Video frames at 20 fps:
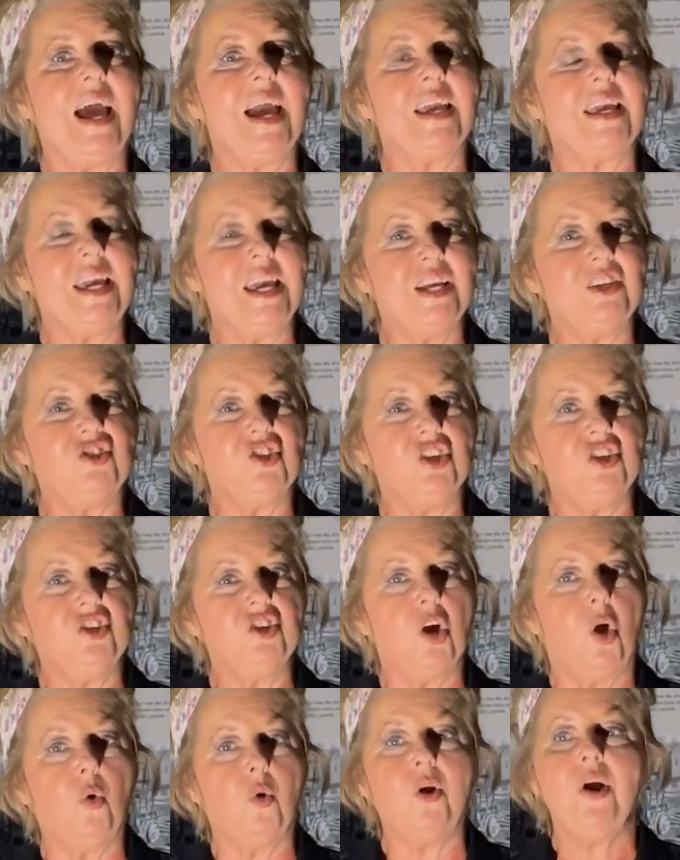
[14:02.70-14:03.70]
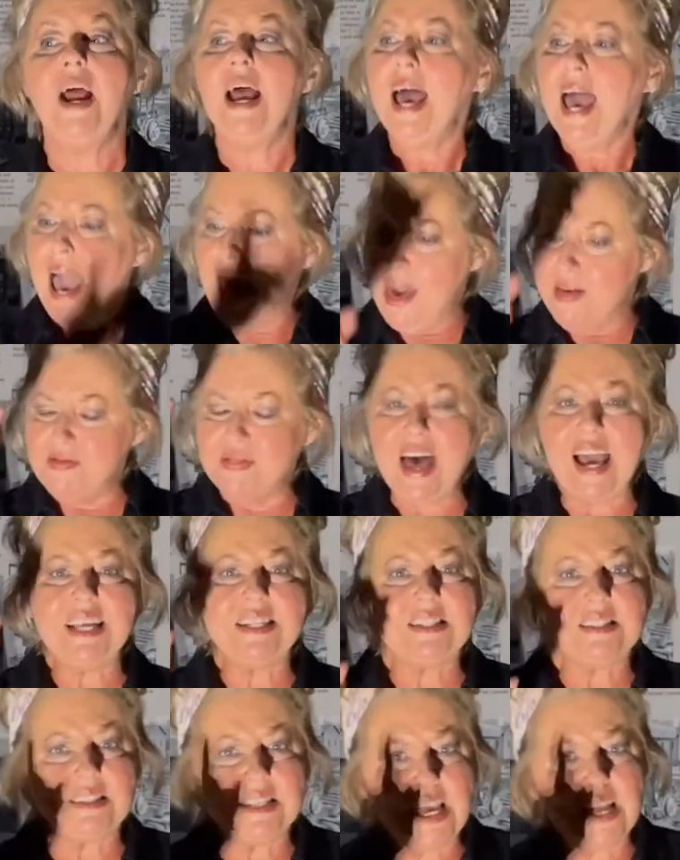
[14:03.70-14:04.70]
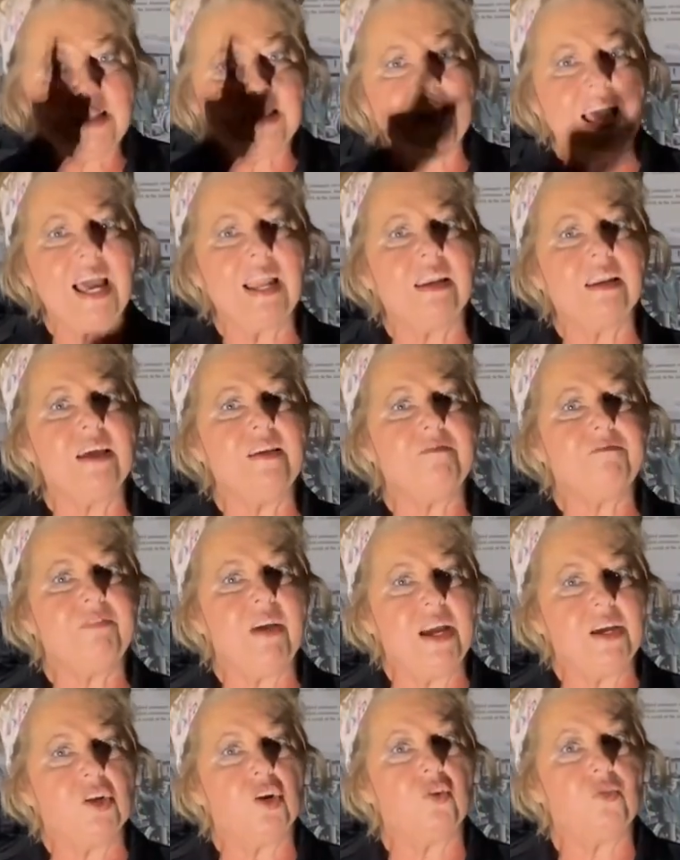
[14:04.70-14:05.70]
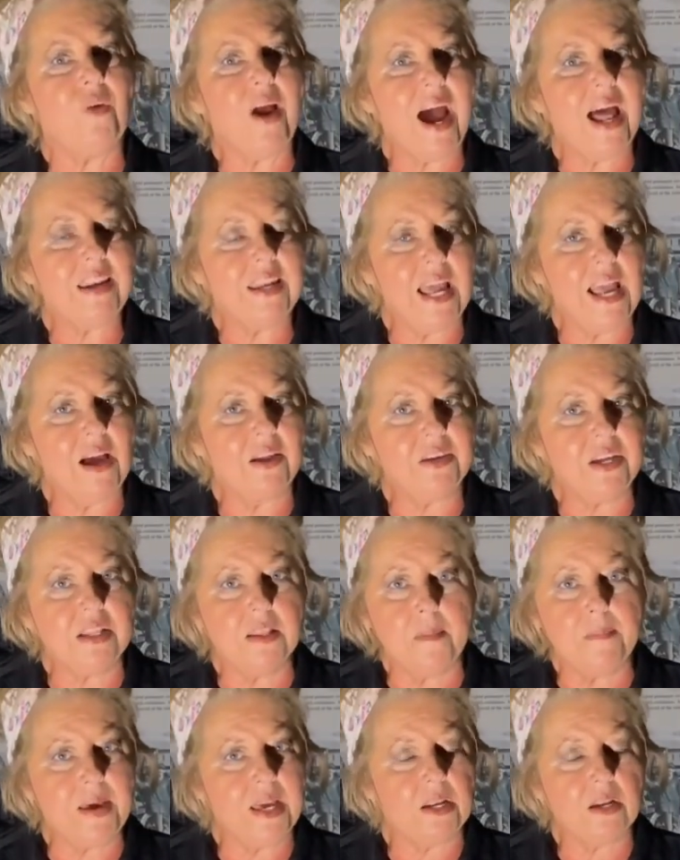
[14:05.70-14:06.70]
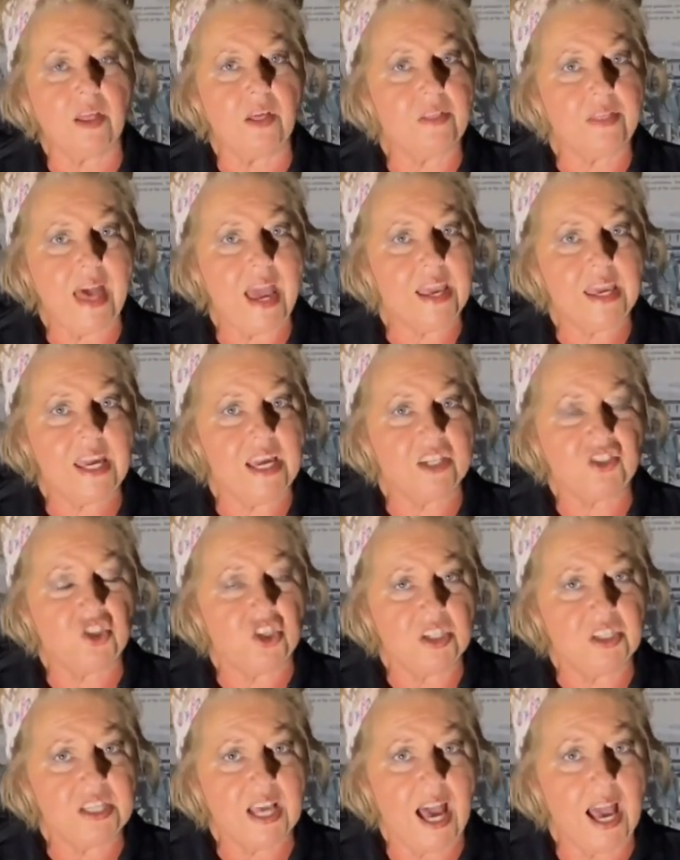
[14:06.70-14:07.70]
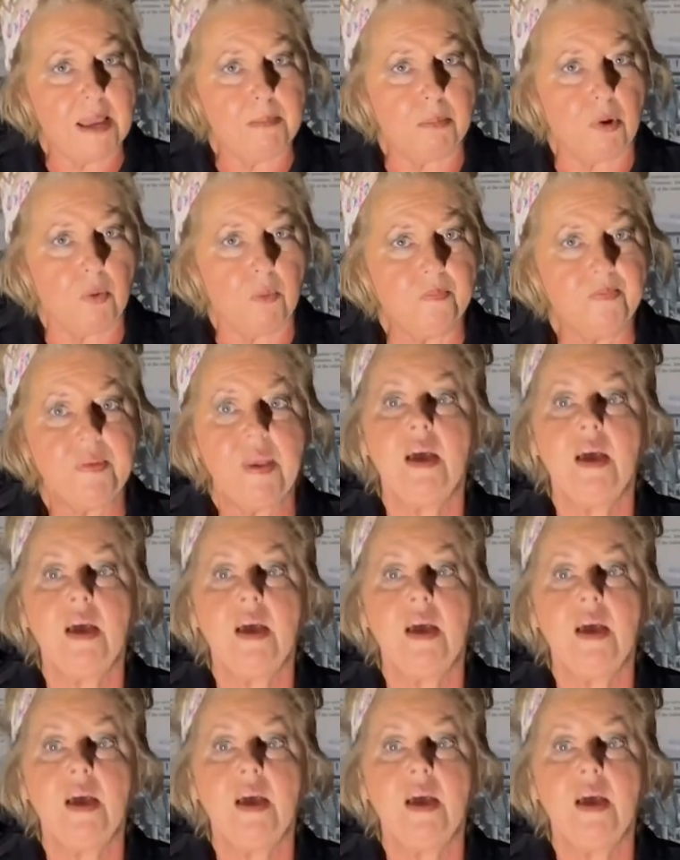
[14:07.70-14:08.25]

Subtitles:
kitchen door. And they set that lit finger right down in the middle of that kitchen table.